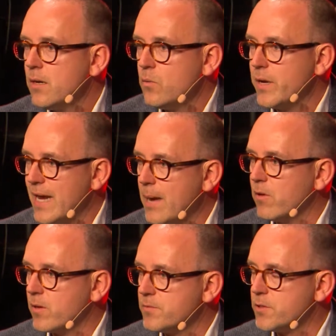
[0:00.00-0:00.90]
enable
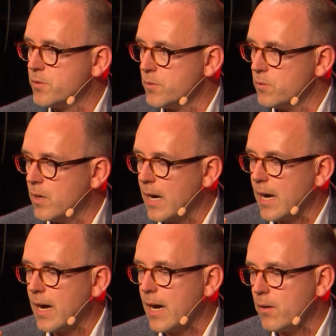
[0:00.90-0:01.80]
them to
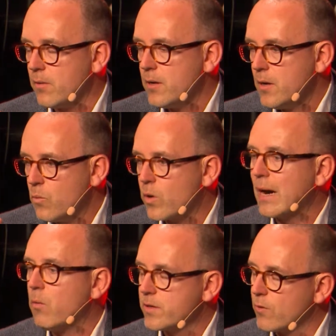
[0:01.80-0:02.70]
work
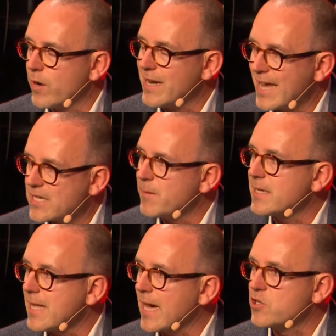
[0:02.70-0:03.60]
out what the right next
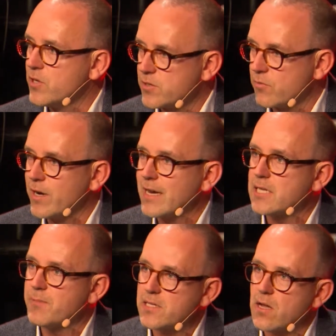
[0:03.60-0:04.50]
best action is or right
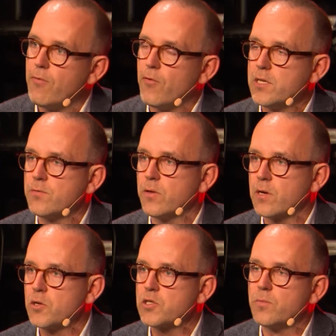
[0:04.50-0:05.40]
next best offer is for their
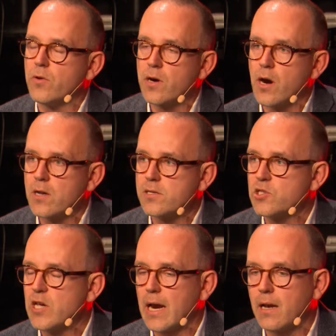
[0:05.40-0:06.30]
customer, regardless of
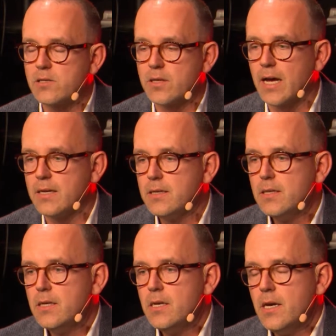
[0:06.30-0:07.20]
channel. So that,
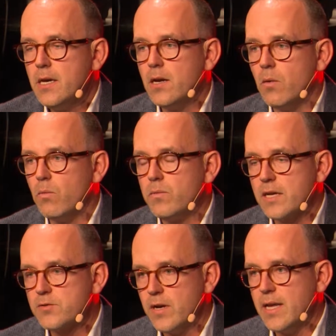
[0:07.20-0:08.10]

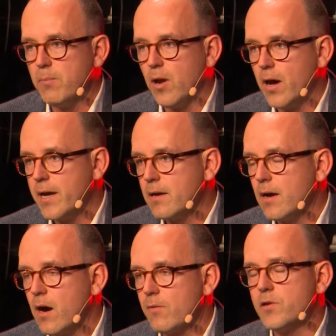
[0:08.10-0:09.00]
that's really applying
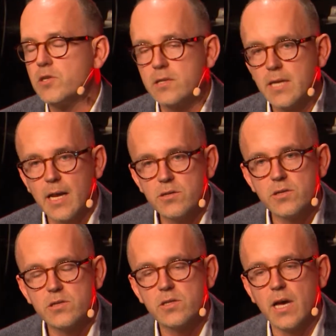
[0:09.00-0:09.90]
artificial
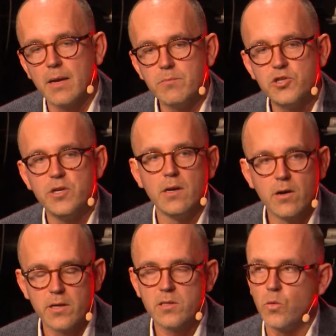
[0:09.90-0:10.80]
intelligence and machine
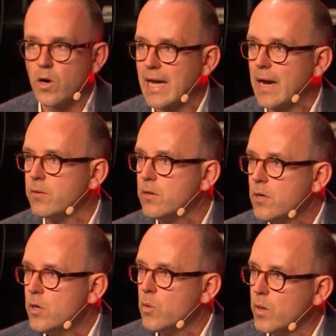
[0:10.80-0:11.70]
learning to work out
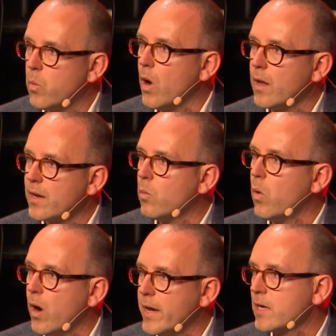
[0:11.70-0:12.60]
who and what and
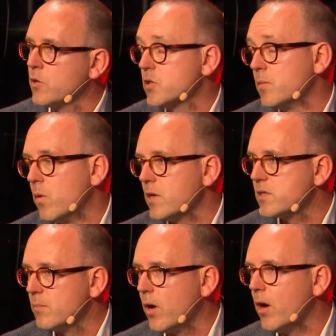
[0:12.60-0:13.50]
why a customer wants
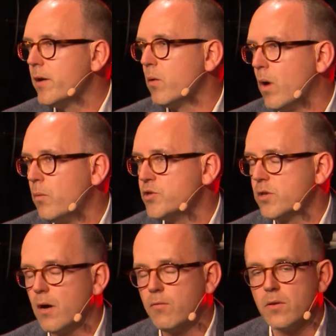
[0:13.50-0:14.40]
to buy or what we should
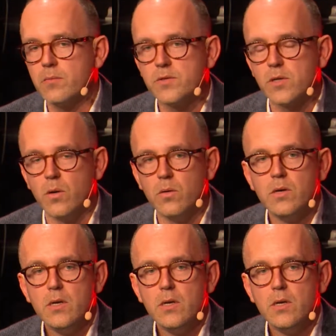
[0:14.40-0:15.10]
offer them. So,